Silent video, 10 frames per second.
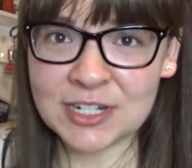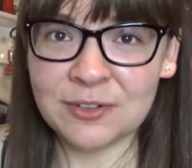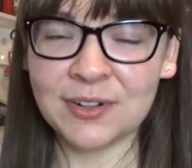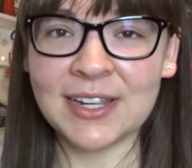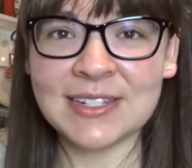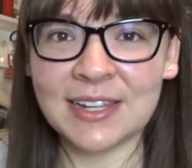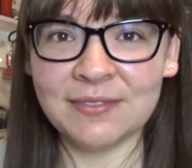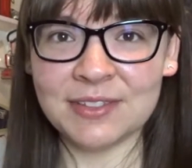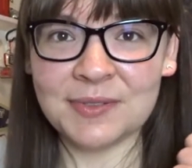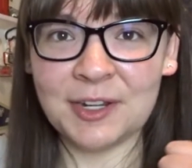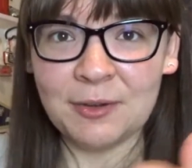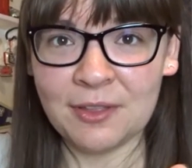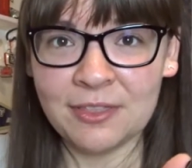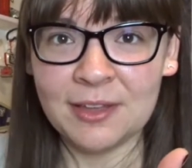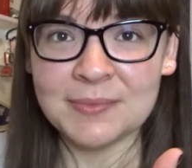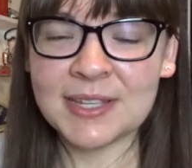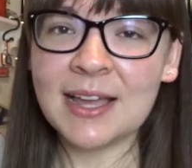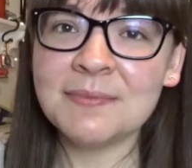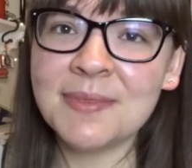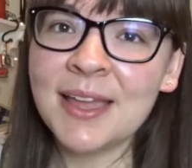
Don't forget to give this video a thumbs up,